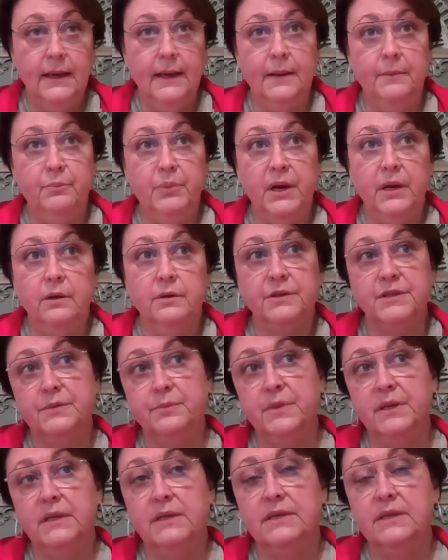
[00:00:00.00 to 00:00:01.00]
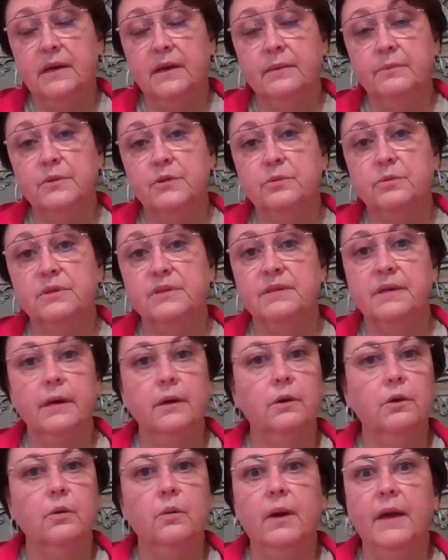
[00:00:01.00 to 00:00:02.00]
and parents many times will
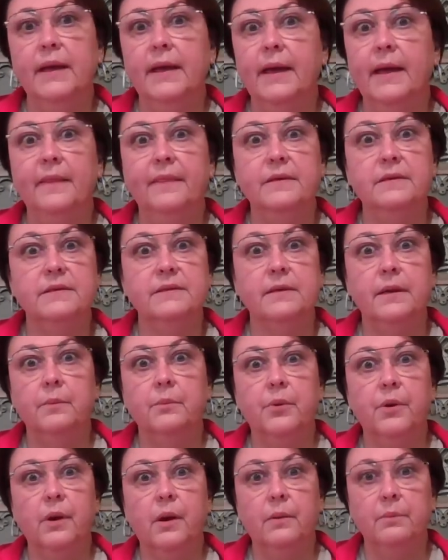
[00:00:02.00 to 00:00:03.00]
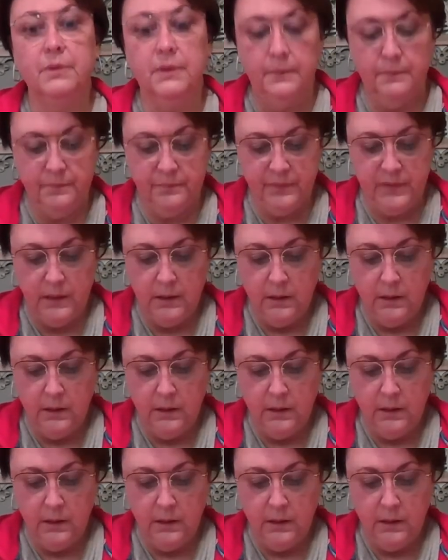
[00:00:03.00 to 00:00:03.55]
say, Oh, I had the same problem.